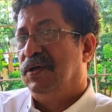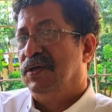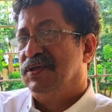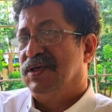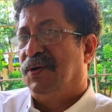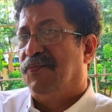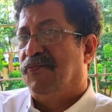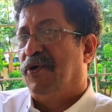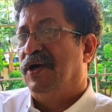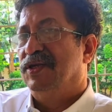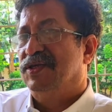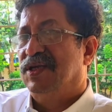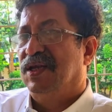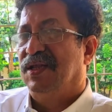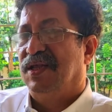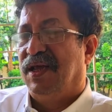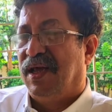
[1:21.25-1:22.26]
Some
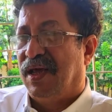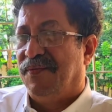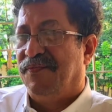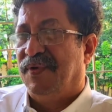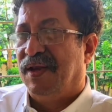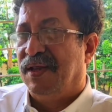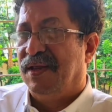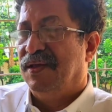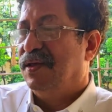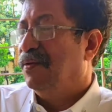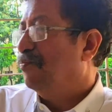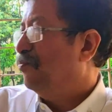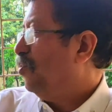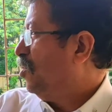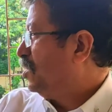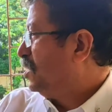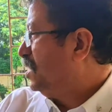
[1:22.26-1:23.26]
points are here very
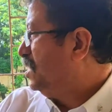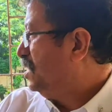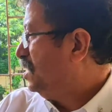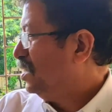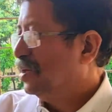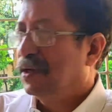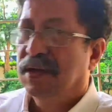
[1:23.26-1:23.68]
important,